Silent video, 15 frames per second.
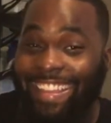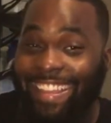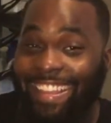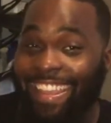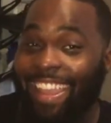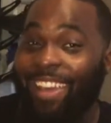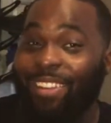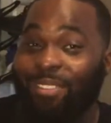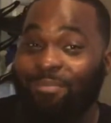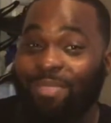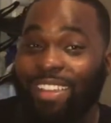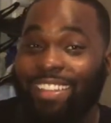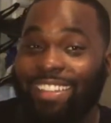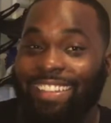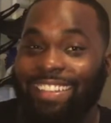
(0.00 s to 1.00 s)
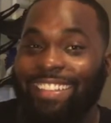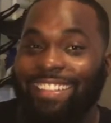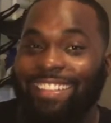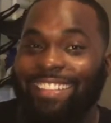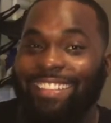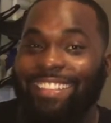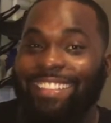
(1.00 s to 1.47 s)
Accountability
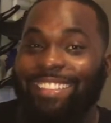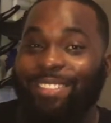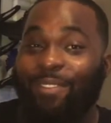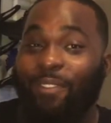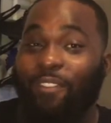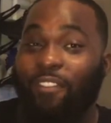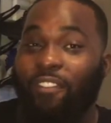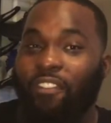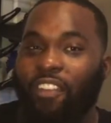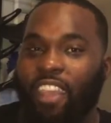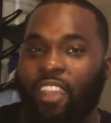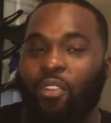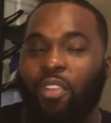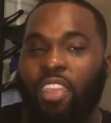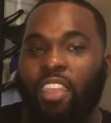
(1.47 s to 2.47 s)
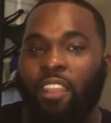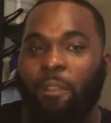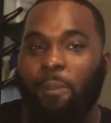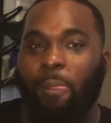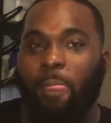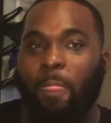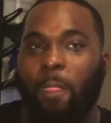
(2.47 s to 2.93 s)
is very
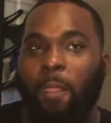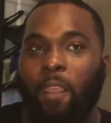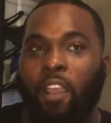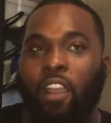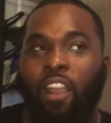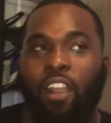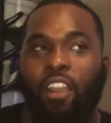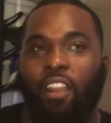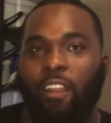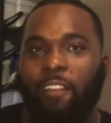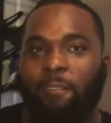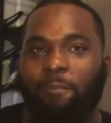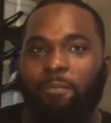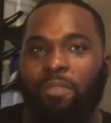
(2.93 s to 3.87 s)
hard.